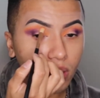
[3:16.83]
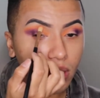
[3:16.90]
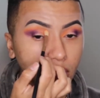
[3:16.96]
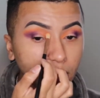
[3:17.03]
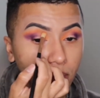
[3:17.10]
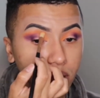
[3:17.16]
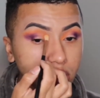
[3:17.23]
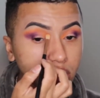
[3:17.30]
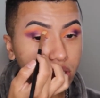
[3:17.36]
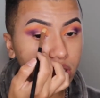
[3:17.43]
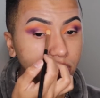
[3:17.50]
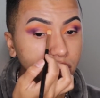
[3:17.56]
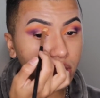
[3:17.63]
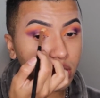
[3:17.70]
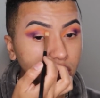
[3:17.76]
And I'm also just
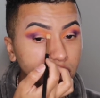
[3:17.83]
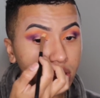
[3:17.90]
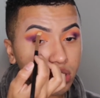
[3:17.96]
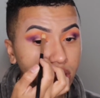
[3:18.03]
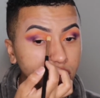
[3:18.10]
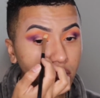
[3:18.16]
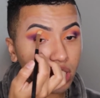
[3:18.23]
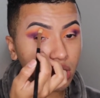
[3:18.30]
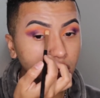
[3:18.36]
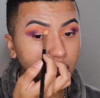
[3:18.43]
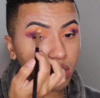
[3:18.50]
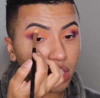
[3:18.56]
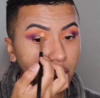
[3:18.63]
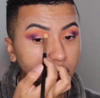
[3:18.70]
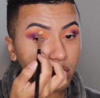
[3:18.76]
bringing it just a
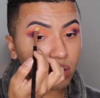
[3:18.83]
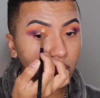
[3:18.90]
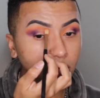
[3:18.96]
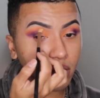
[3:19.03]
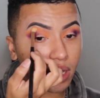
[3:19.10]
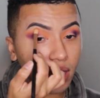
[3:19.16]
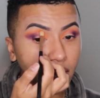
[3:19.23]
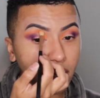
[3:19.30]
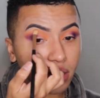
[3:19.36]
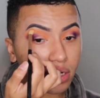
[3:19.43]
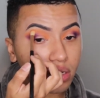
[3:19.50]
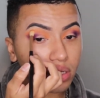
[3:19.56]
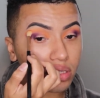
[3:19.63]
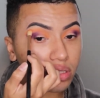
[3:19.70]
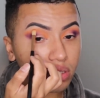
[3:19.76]
little bit higher.
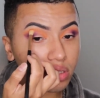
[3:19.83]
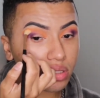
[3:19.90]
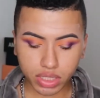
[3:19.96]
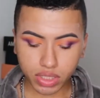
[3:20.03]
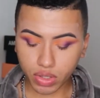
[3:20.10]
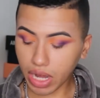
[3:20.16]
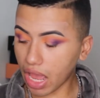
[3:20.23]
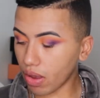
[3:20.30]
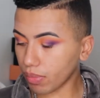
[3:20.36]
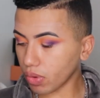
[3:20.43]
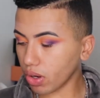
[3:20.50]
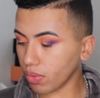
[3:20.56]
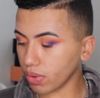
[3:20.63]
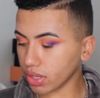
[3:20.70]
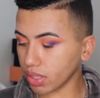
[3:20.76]
So now I'm
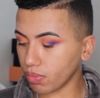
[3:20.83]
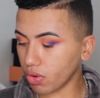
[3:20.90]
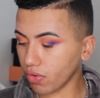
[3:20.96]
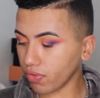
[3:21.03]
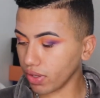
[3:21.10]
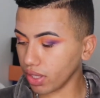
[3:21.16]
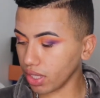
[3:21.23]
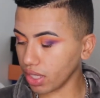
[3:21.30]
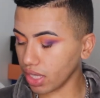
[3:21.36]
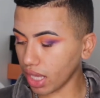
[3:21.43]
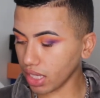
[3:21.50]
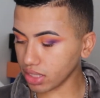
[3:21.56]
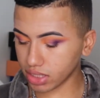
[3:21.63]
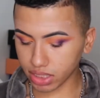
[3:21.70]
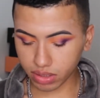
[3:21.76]
going with the Morphe
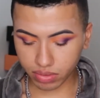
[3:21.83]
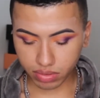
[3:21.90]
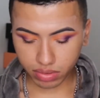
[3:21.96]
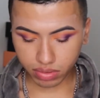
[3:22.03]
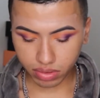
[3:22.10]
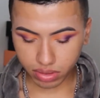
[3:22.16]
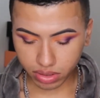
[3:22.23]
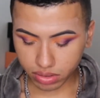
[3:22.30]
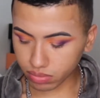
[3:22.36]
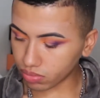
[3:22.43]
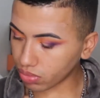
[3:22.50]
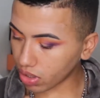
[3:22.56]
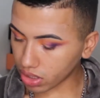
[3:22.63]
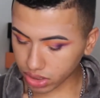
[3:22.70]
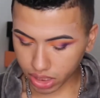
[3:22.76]
E18
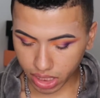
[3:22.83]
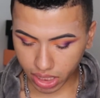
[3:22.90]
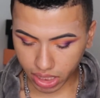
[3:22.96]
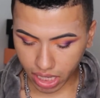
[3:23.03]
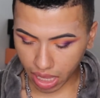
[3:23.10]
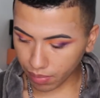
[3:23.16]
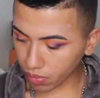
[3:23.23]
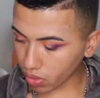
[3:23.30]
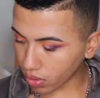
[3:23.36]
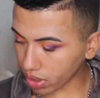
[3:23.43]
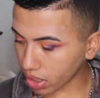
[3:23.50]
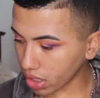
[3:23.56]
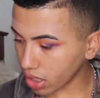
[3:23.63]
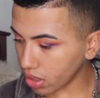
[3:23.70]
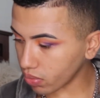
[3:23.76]
brush, and I'm going
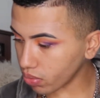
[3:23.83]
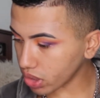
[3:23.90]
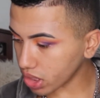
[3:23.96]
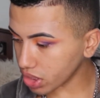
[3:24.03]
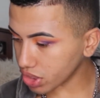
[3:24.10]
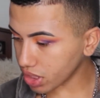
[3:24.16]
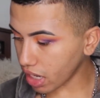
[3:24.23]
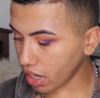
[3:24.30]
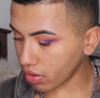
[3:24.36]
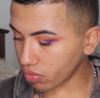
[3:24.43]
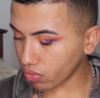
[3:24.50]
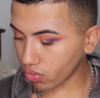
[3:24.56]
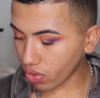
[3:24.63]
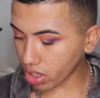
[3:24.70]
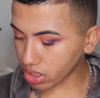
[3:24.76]
in with the shade
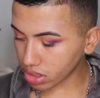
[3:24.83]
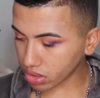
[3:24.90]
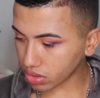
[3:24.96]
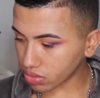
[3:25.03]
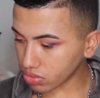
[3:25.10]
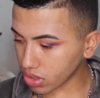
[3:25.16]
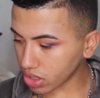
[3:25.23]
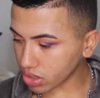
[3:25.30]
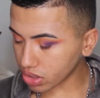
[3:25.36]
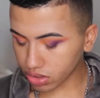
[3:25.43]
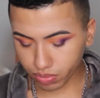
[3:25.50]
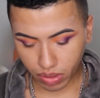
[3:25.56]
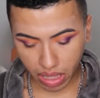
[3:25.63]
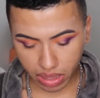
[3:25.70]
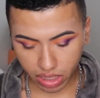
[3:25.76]
I
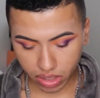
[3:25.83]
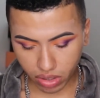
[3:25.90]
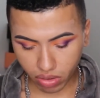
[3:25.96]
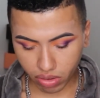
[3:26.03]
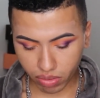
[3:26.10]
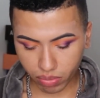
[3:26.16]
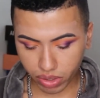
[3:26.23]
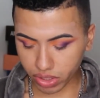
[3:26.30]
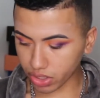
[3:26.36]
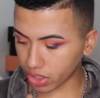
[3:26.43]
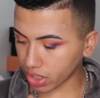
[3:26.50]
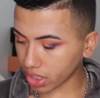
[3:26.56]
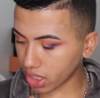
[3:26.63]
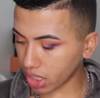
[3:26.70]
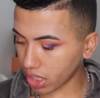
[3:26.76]
should probably go in with
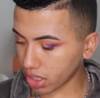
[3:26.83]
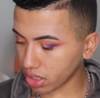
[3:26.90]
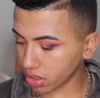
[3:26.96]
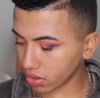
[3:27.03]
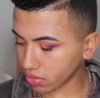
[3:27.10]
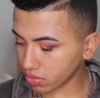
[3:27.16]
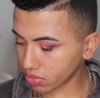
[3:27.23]
You're Kidding.